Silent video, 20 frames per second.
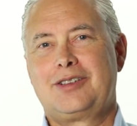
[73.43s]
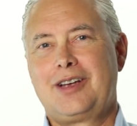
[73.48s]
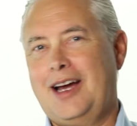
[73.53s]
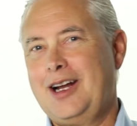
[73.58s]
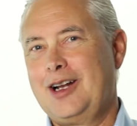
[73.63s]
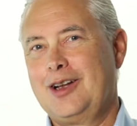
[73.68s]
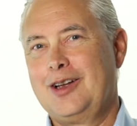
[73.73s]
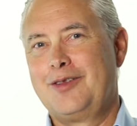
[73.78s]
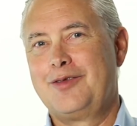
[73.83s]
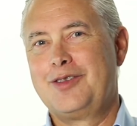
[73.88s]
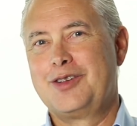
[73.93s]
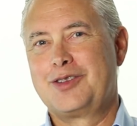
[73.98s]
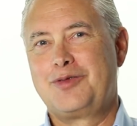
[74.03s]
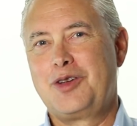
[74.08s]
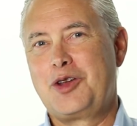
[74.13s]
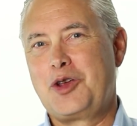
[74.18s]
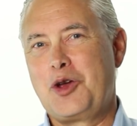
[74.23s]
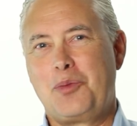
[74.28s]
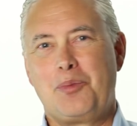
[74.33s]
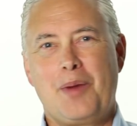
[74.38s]
title of this
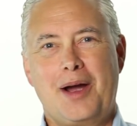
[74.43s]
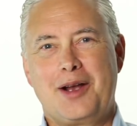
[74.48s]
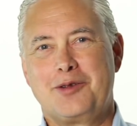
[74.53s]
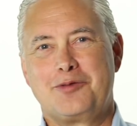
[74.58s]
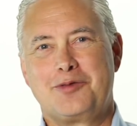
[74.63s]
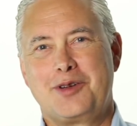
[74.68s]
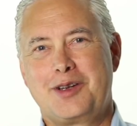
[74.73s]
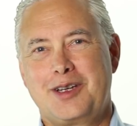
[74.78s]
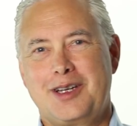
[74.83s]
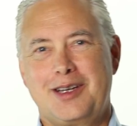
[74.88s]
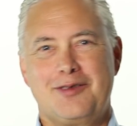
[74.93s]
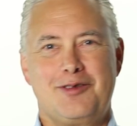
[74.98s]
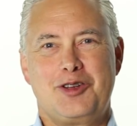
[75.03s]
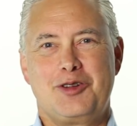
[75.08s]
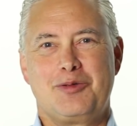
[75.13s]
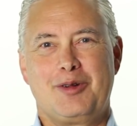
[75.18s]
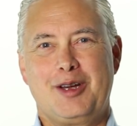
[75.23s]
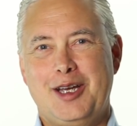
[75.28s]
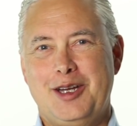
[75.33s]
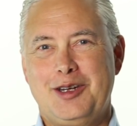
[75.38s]
video might have given
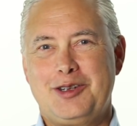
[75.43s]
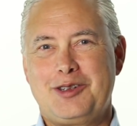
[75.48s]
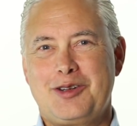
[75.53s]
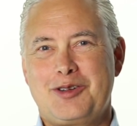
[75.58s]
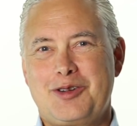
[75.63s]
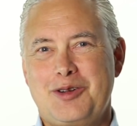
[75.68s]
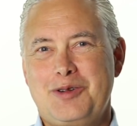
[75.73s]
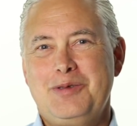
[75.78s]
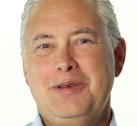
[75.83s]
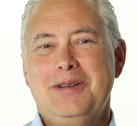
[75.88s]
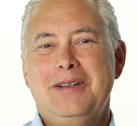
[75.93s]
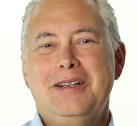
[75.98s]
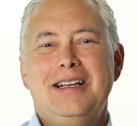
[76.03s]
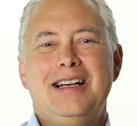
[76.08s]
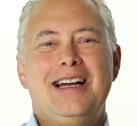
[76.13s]
you a hint to,